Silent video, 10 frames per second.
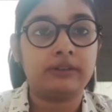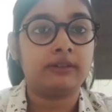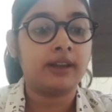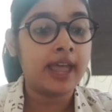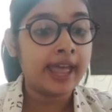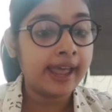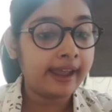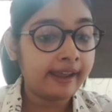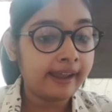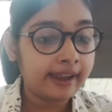Never.
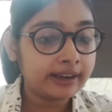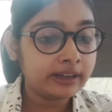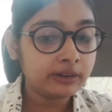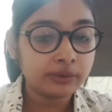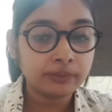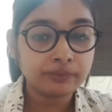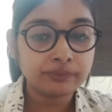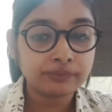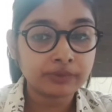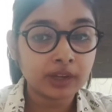And
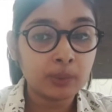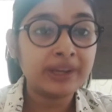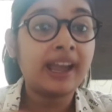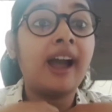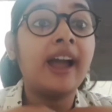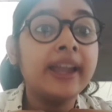when